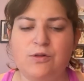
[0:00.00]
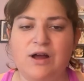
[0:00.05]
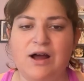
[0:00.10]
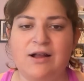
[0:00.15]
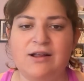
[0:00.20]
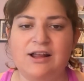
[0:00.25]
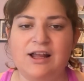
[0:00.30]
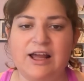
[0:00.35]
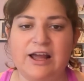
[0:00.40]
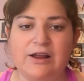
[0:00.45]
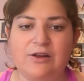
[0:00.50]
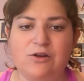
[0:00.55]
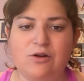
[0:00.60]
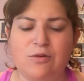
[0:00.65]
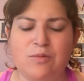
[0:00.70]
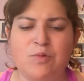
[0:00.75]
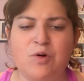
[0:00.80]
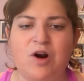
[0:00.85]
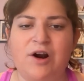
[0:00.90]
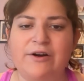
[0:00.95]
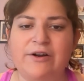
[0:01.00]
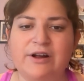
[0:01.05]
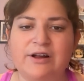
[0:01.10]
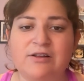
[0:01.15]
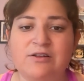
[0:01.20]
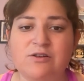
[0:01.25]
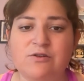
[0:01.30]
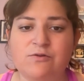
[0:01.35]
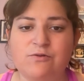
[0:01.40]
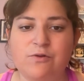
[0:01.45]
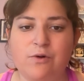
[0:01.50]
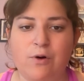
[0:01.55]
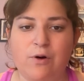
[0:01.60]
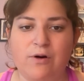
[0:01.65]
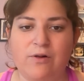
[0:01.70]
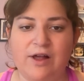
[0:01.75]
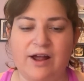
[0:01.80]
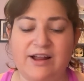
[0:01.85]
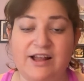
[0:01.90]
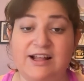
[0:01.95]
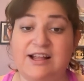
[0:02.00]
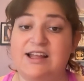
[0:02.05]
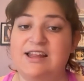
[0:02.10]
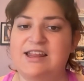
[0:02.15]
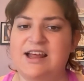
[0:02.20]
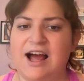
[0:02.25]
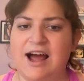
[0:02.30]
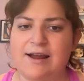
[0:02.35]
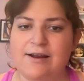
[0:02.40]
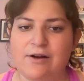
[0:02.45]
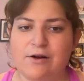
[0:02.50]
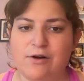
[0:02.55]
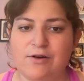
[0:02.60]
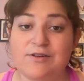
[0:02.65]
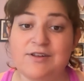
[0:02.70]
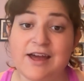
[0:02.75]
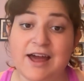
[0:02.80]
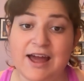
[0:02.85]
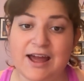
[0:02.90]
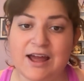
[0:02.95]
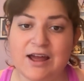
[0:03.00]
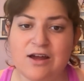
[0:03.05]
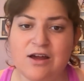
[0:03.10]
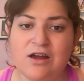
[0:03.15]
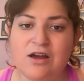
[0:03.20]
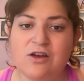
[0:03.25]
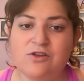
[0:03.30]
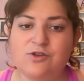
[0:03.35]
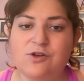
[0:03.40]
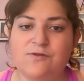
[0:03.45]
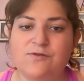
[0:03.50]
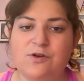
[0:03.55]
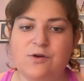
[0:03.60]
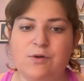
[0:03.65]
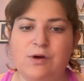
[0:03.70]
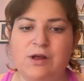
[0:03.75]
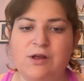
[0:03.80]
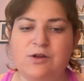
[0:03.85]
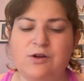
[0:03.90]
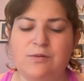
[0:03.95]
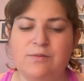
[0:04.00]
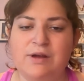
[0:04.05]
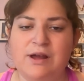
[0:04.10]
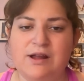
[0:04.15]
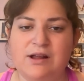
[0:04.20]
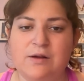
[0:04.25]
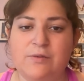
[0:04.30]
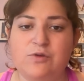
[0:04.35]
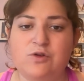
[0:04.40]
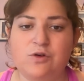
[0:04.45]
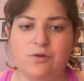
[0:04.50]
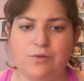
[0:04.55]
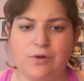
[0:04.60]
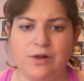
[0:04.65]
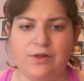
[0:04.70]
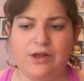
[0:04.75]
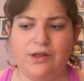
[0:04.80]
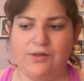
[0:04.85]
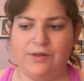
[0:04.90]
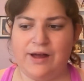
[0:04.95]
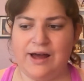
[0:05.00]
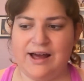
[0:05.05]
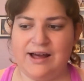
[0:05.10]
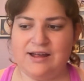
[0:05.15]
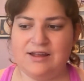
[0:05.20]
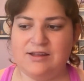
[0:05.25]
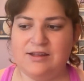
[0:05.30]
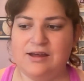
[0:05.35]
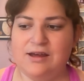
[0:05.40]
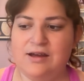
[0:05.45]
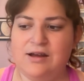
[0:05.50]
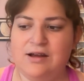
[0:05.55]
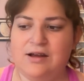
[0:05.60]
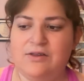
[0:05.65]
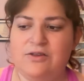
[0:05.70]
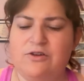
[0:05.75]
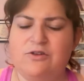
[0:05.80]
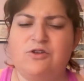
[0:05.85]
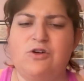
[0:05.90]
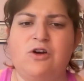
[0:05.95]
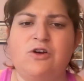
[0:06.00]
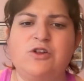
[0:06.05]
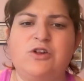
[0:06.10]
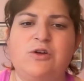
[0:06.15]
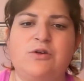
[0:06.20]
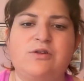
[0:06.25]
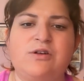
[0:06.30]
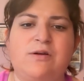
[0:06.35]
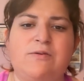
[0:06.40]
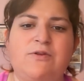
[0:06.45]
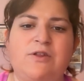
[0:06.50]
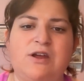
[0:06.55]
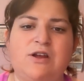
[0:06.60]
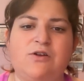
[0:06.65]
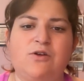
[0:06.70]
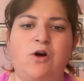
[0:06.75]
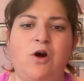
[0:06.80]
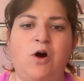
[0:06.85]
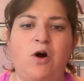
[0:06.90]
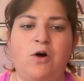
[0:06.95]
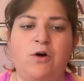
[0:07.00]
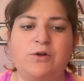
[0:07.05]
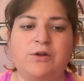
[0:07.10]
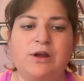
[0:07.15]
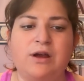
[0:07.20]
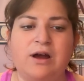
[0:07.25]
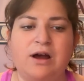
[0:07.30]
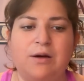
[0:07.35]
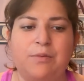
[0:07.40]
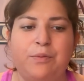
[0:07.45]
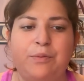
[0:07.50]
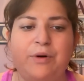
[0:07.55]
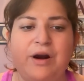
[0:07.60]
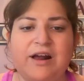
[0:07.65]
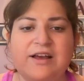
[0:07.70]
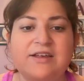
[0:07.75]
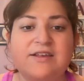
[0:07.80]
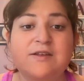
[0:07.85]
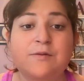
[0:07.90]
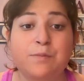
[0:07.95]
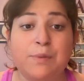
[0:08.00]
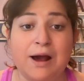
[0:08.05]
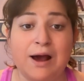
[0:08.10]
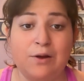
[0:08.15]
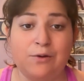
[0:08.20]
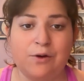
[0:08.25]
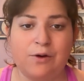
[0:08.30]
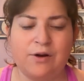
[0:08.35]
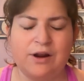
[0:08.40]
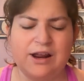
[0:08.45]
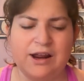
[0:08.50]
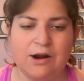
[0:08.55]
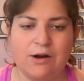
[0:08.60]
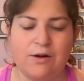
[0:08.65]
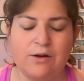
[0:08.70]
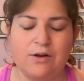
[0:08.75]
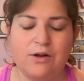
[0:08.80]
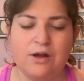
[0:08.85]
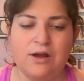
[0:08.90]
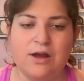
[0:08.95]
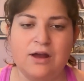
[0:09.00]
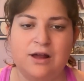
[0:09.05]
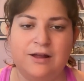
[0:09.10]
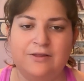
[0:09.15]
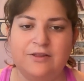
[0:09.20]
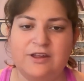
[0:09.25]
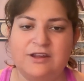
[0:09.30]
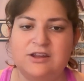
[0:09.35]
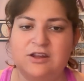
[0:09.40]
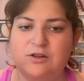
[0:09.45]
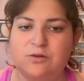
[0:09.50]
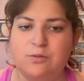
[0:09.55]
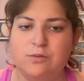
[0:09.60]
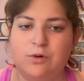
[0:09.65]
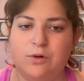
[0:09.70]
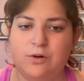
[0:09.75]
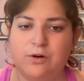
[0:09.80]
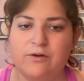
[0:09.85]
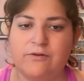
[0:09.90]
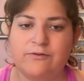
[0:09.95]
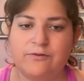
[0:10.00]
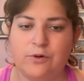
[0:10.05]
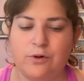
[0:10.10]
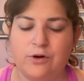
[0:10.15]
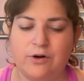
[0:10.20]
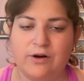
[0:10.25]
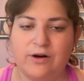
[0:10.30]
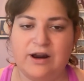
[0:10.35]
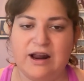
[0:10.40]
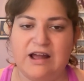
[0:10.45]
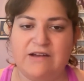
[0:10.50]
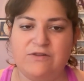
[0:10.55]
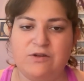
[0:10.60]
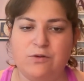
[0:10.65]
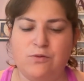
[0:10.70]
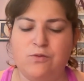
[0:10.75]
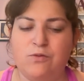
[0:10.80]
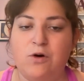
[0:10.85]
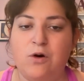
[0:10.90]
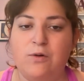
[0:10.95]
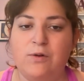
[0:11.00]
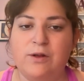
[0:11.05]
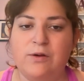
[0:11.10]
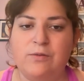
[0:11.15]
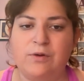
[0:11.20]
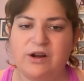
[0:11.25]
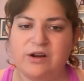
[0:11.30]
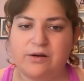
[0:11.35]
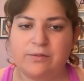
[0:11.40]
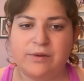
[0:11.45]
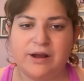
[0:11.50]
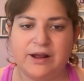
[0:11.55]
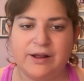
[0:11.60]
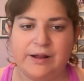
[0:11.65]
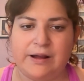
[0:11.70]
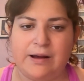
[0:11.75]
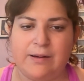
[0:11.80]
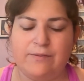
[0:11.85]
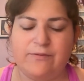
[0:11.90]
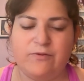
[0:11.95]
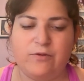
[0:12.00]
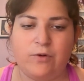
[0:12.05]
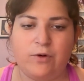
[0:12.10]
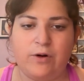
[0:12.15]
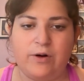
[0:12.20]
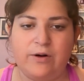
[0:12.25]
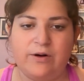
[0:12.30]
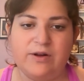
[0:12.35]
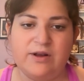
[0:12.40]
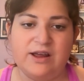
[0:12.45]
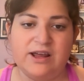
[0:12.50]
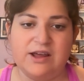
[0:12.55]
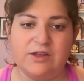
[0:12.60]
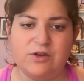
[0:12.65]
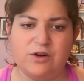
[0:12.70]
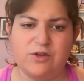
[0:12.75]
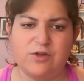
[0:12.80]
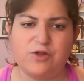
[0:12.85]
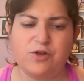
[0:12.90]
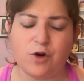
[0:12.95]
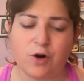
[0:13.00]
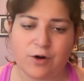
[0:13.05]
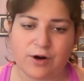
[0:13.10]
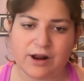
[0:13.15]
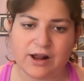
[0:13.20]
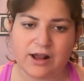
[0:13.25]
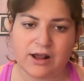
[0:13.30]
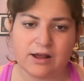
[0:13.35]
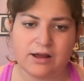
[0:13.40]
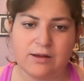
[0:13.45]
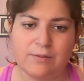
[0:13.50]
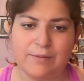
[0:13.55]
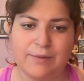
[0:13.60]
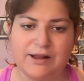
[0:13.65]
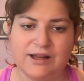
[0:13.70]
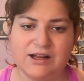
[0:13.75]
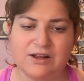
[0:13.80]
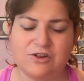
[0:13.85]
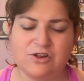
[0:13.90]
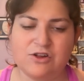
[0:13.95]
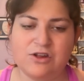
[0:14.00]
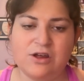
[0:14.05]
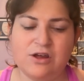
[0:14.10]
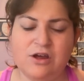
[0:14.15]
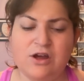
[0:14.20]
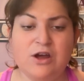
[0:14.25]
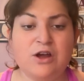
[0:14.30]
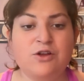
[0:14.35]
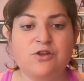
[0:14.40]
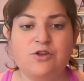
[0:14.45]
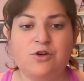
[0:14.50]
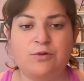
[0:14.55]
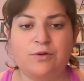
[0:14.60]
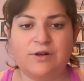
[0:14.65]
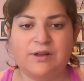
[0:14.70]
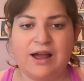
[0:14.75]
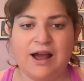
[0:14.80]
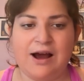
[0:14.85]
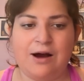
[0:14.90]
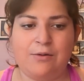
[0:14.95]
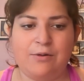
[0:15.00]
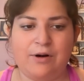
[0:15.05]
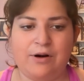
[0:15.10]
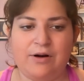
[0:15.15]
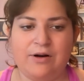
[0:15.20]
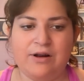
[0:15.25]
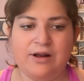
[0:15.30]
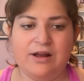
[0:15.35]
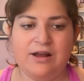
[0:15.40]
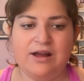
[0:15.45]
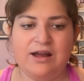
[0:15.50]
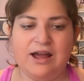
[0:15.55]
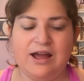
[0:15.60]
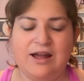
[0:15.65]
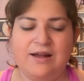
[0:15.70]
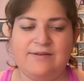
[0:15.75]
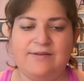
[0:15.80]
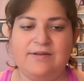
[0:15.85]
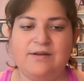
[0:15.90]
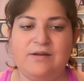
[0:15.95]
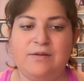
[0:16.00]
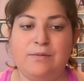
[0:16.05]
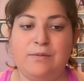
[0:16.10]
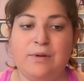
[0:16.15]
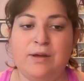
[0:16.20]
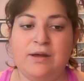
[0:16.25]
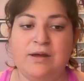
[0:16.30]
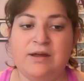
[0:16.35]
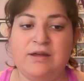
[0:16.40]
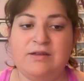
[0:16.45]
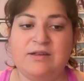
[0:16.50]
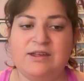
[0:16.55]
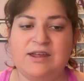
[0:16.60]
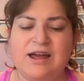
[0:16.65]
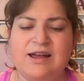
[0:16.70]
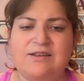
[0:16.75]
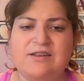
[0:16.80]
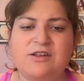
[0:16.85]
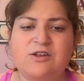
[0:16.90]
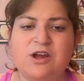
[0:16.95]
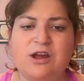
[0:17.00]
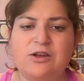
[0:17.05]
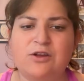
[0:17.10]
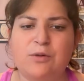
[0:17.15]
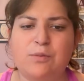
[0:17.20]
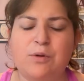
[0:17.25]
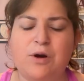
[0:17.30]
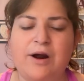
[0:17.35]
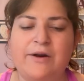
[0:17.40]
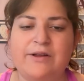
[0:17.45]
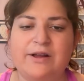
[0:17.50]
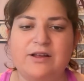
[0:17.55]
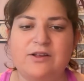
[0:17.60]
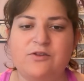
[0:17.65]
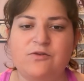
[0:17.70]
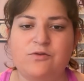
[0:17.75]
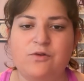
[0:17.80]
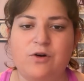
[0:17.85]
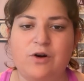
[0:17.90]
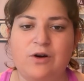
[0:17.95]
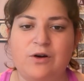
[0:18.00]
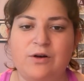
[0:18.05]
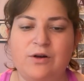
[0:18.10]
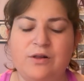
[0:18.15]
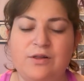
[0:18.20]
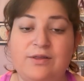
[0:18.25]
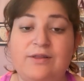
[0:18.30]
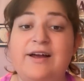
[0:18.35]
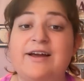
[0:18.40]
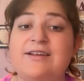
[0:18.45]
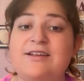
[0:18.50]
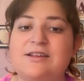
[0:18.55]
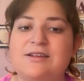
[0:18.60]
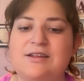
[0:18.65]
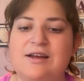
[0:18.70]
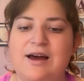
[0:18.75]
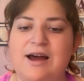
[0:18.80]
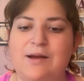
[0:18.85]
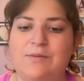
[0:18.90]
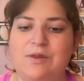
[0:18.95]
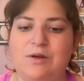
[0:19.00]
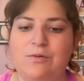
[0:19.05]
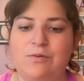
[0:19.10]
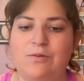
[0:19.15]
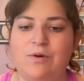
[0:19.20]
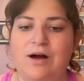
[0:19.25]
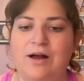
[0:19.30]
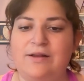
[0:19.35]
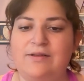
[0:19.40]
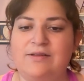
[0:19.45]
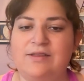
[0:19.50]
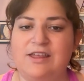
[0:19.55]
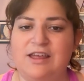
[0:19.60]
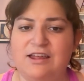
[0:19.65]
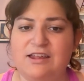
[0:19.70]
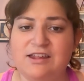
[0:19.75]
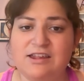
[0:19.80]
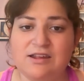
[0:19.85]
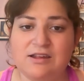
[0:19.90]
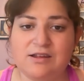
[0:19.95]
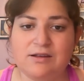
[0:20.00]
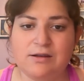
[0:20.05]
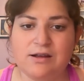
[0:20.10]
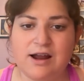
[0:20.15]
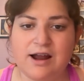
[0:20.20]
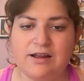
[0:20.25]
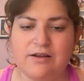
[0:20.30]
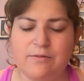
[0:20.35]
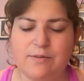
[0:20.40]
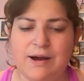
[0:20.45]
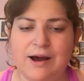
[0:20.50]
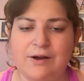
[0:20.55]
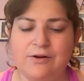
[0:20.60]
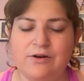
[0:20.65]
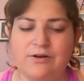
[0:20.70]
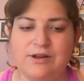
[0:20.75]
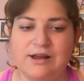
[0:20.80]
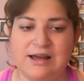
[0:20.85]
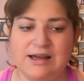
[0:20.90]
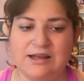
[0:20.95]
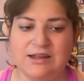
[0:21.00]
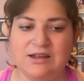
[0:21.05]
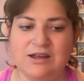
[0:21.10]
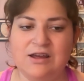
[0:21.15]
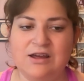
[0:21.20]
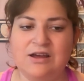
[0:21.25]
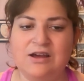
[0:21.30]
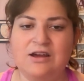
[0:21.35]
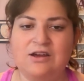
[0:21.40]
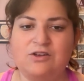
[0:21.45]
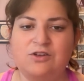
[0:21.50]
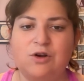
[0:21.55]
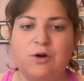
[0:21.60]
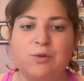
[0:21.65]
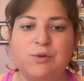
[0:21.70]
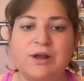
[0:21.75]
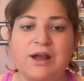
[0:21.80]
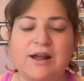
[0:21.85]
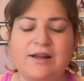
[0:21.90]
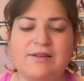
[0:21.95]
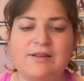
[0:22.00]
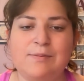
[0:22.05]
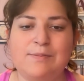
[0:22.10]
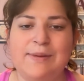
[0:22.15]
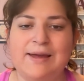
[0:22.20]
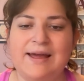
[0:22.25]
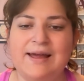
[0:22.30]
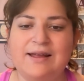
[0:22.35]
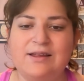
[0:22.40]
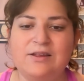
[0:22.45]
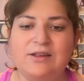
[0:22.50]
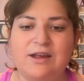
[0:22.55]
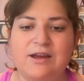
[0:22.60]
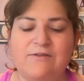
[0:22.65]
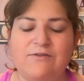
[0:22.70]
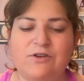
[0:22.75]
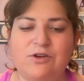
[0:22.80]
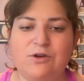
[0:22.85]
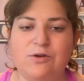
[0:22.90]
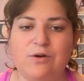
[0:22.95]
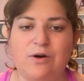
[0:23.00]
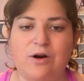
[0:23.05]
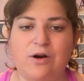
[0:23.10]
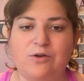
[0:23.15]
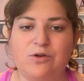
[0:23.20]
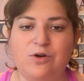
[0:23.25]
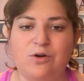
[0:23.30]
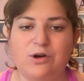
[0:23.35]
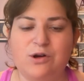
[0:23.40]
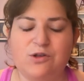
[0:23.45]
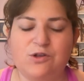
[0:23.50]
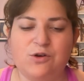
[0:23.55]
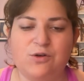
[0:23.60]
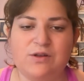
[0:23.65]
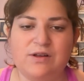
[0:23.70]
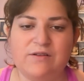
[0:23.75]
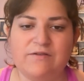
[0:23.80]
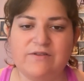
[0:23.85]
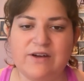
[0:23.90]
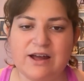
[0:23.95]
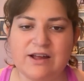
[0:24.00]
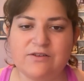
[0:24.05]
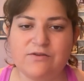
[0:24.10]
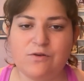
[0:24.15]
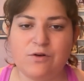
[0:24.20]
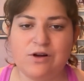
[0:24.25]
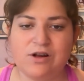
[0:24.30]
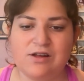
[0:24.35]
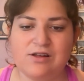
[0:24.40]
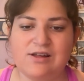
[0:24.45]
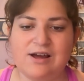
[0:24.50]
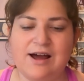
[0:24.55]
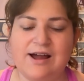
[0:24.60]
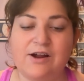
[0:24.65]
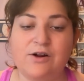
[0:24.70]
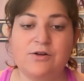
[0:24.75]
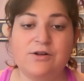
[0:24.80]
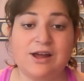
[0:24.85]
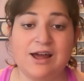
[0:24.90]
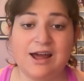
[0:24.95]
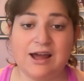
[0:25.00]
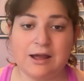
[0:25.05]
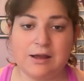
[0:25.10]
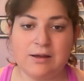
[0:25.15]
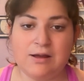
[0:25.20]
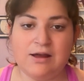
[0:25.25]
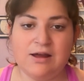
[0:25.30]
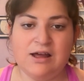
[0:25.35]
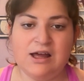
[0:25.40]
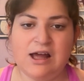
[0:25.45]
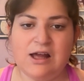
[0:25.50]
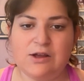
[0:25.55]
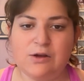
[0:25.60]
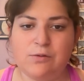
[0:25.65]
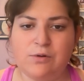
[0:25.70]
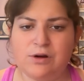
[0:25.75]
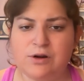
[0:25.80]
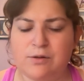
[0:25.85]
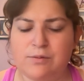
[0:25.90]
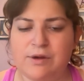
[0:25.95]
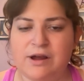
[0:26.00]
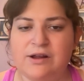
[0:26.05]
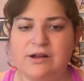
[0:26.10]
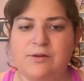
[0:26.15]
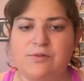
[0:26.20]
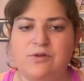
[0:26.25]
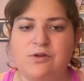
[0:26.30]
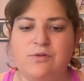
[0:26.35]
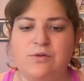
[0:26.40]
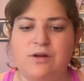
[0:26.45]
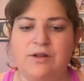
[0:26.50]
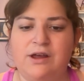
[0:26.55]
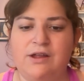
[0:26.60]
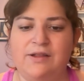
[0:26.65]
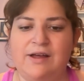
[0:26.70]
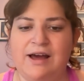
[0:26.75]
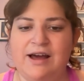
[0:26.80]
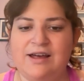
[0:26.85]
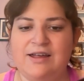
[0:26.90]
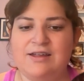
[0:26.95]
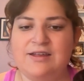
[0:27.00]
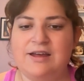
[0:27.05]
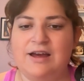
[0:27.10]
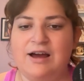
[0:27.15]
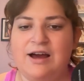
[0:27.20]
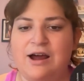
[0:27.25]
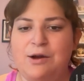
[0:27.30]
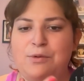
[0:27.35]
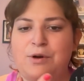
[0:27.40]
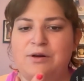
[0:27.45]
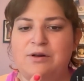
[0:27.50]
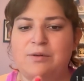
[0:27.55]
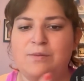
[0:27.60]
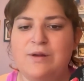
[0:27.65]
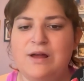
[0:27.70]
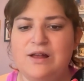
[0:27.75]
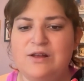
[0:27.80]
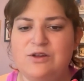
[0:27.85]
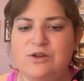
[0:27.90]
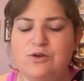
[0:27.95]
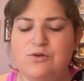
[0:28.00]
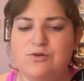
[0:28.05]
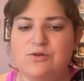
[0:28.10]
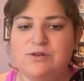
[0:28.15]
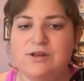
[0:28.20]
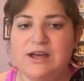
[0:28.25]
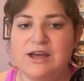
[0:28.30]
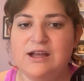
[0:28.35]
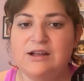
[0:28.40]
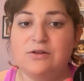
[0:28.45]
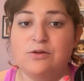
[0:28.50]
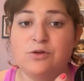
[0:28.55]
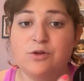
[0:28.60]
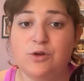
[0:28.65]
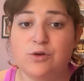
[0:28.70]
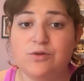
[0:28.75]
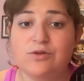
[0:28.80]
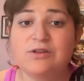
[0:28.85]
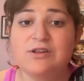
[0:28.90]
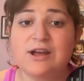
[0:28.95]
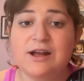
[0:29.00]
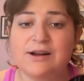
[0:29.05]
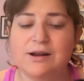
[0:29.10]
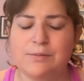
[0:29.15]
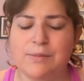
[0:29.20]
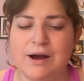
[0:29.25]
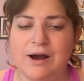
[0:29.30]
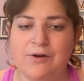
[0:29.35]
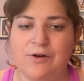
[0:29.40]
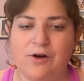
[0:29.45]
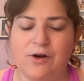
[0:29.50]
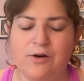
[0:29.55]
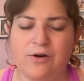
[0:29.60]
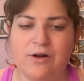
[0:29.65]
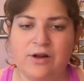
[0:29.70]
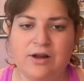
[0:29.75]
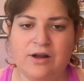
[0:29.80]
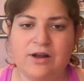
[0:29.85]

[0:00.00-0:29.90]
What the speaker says: lock in your products for like an entire day. So if you want your makeup to really last, there's also something called a pressed powder here. And this is more for if you only want your makeup for either 30 minutes to an hour. It sets in your products for less time than what this kind of powder does. So again, it depends if you are going to an event for an entire day and you want your makeup to really last. I recommend using loose setting powder.